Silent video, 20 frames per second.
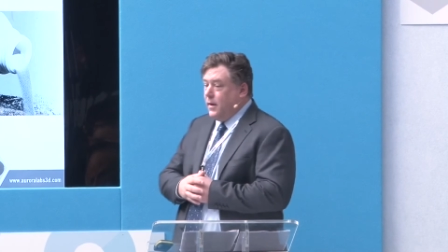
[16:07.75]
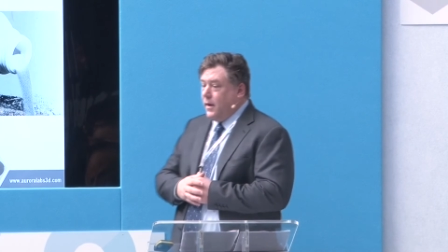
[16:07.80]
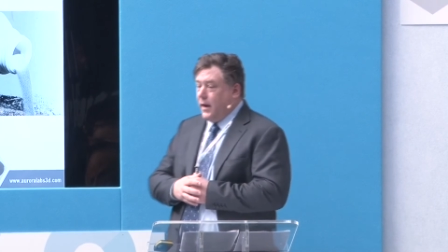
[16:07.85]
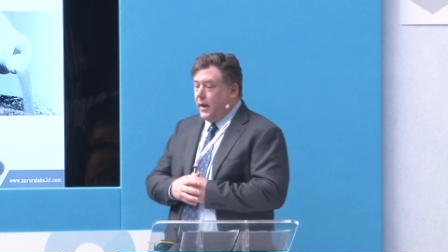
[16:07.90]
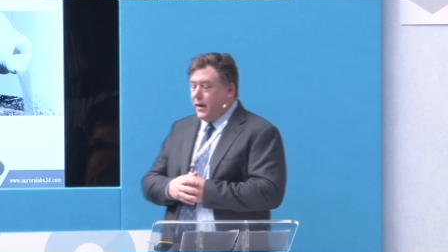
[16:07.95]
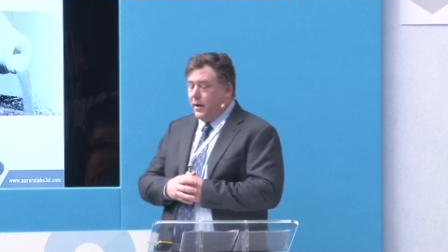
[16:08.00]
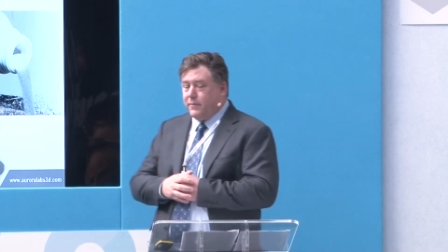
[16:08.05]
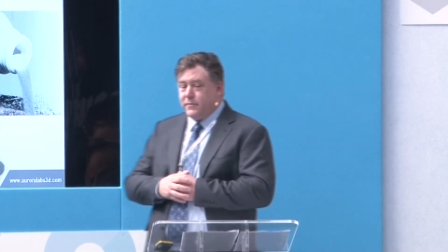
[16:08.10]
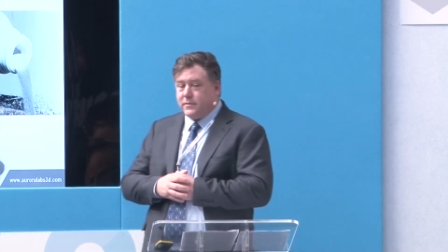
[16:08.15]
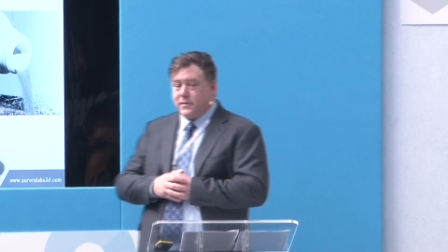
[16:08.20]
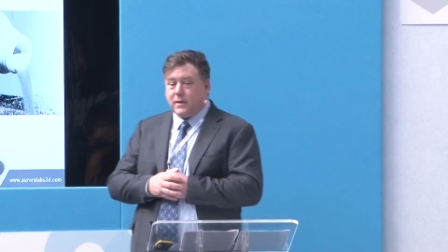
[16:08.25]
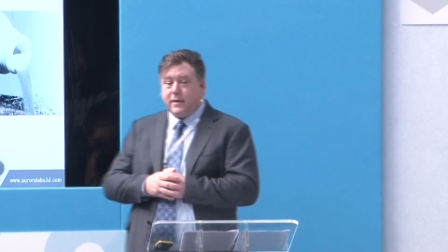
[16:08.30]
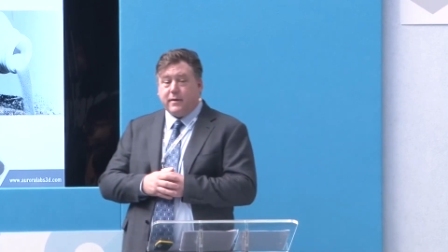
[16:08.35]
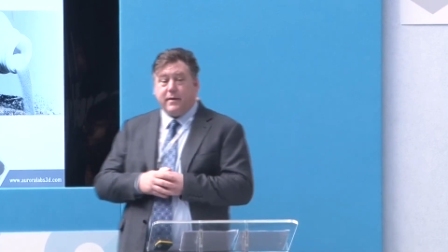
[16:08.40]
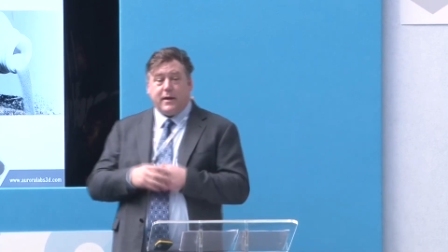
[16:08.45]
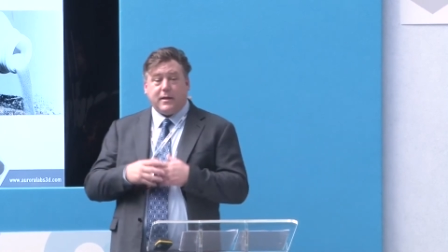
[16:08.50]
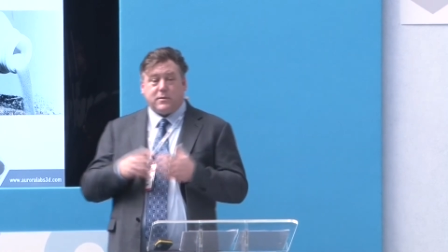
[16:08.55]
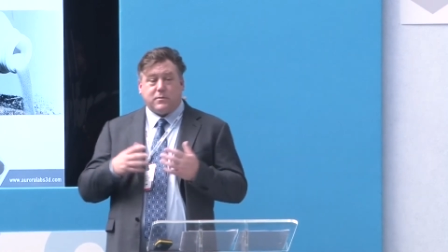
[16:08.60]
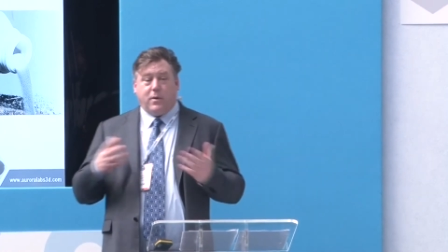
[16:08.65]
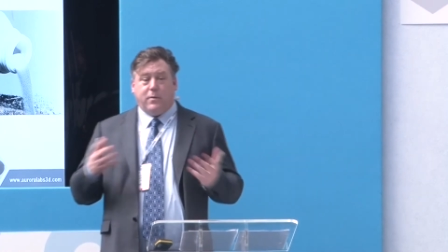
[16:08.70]
And obviously
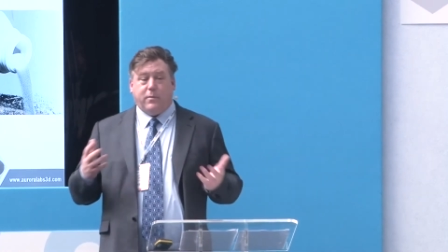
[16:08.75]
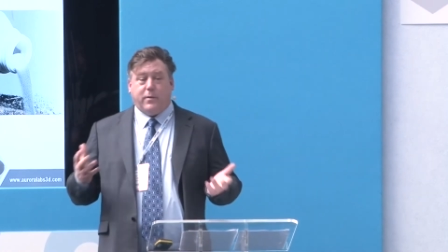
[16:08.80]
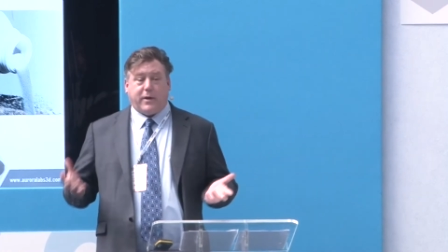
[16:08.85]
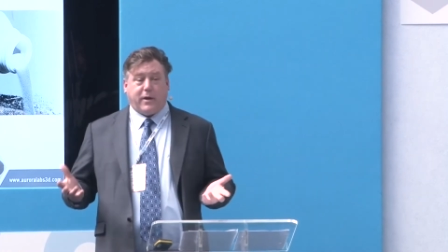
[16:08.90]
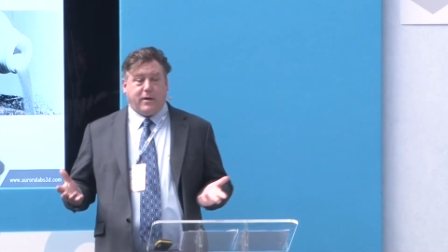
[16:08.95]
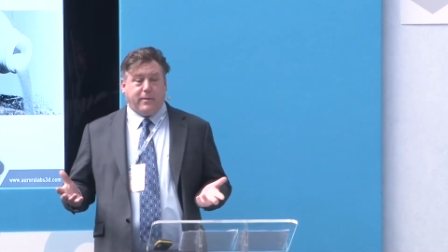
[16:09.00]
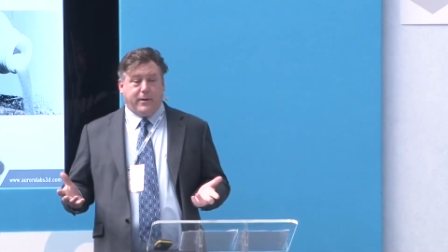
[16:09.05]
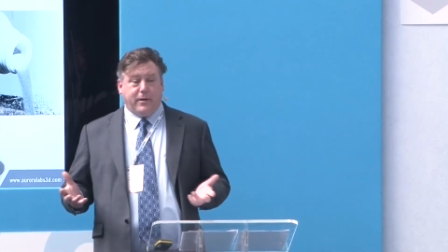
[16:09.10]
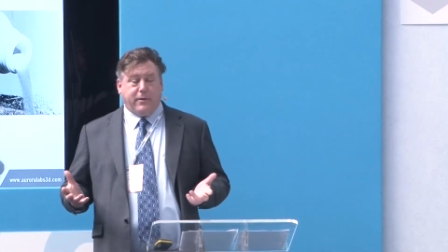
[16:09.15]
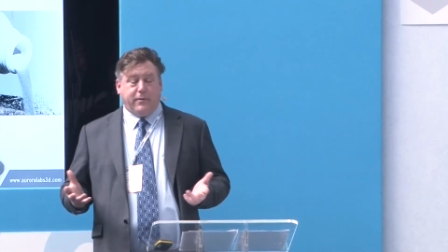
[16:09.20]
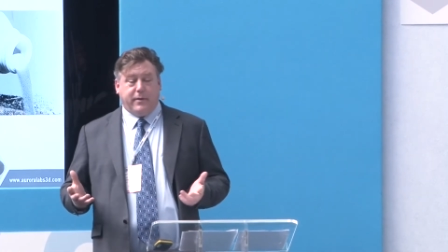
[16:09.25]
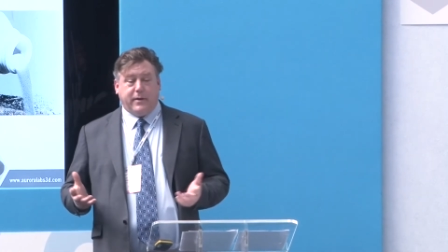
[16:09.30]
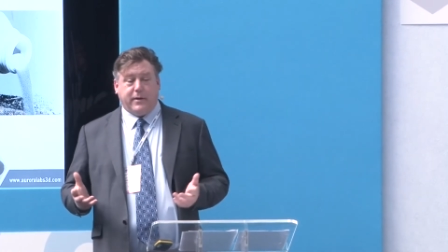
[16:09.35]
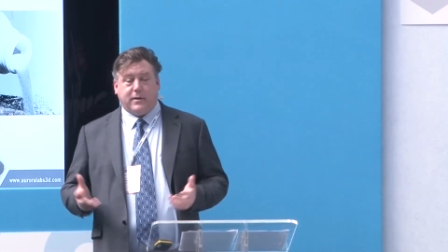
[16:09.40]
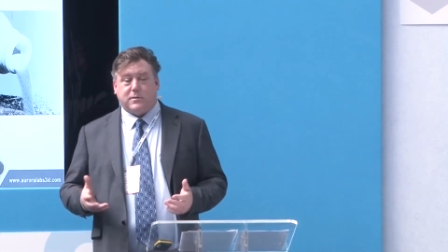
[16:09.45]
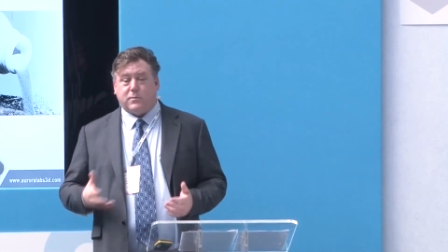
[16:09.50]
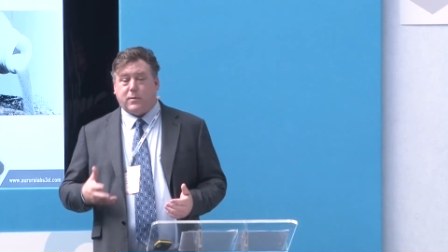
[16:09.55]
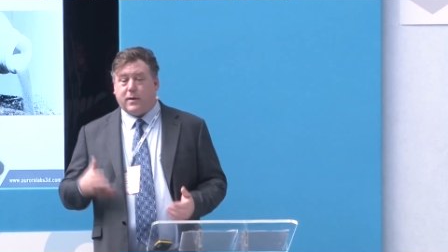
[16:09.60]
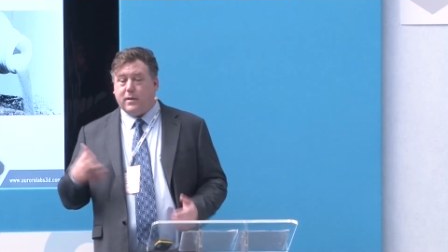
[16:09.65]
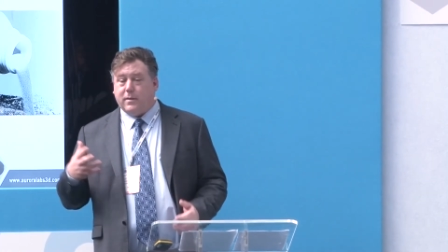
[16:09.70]
that's what we're going to be doing
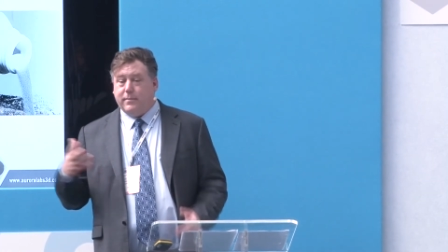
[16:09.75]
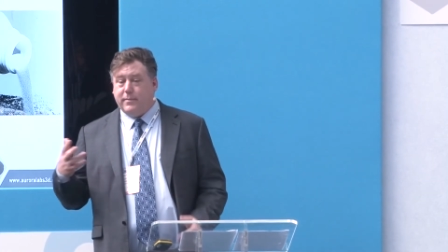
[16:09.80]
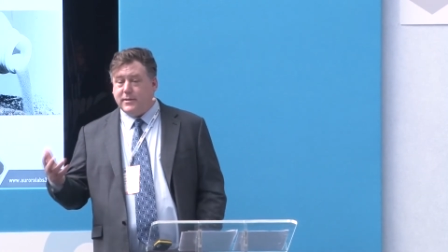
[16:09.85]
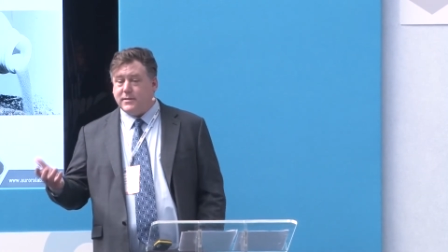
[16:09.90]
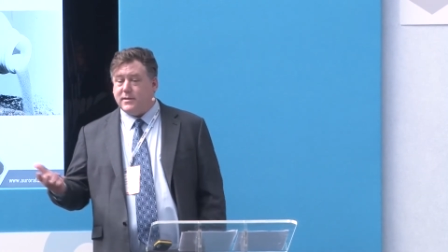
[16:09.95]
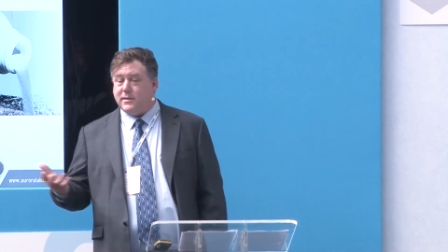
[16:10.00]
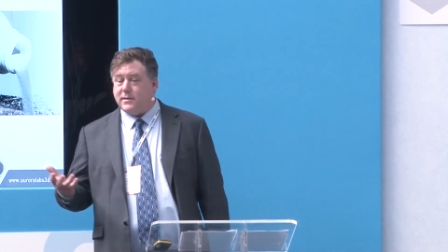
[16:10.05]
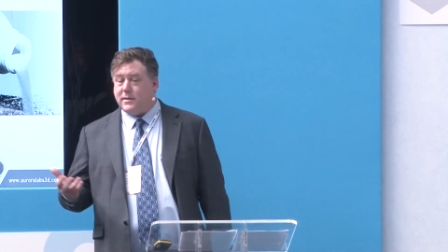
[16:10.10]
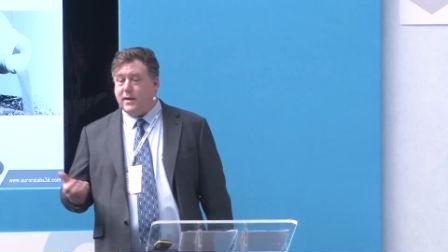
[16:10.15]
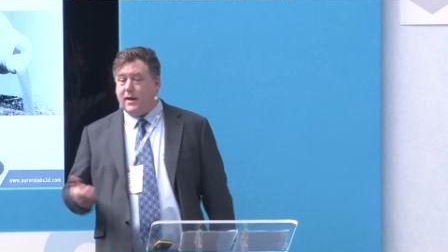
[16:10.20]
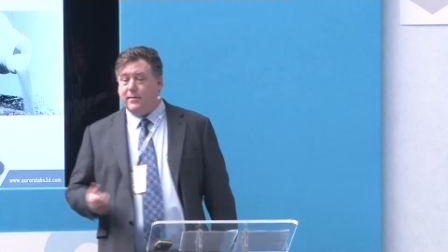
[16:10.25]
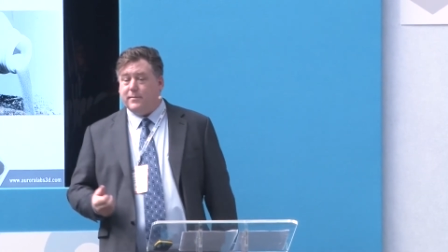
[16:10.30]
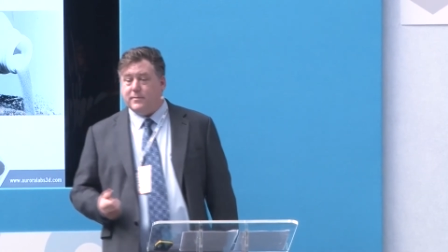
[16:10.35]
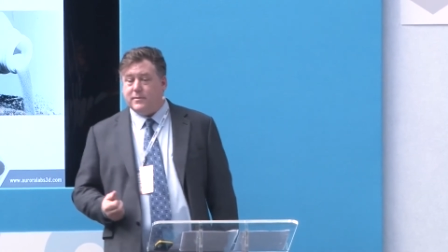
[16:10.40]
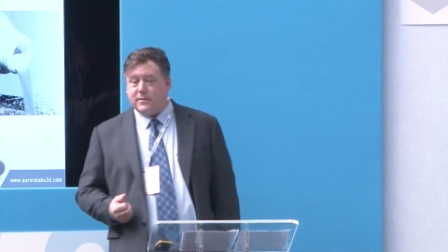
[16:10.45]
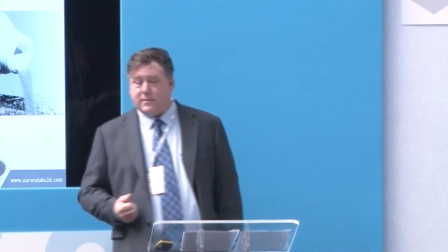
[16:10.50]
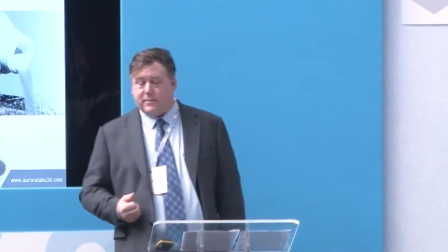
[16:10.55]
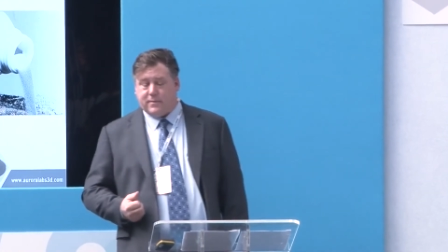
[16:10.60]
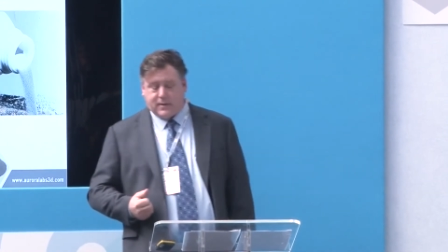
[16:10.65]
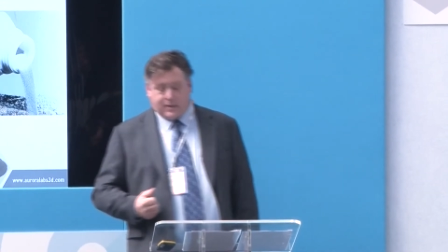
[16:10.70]
as one of the business
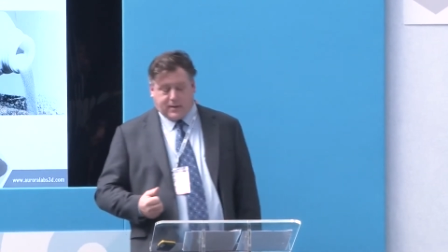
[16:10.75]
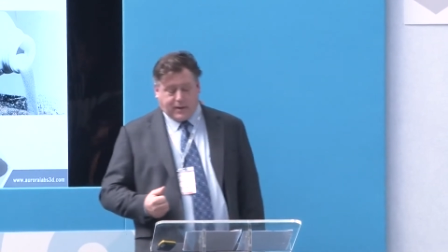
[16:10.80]
arms of the